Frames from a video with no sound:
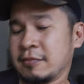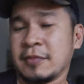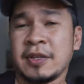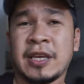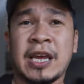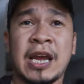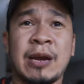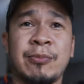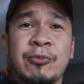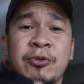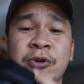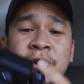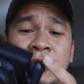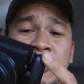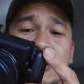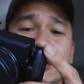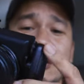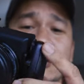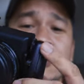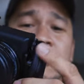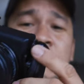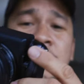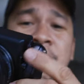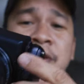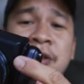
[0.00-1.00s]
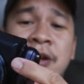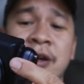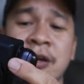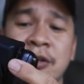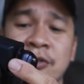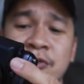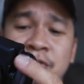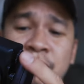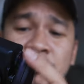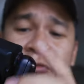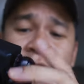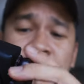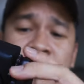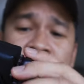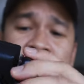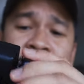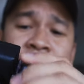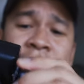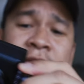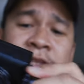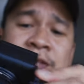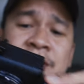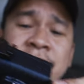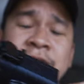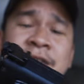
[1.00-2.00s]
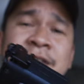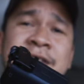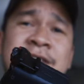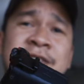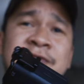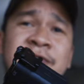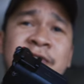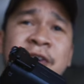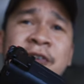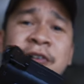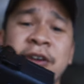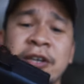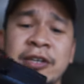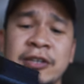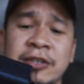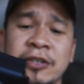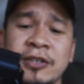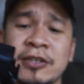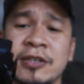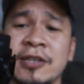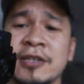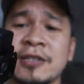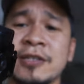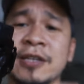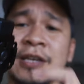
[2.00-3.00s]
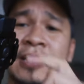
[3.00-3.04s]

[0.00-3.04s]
camera there. So this is very good, because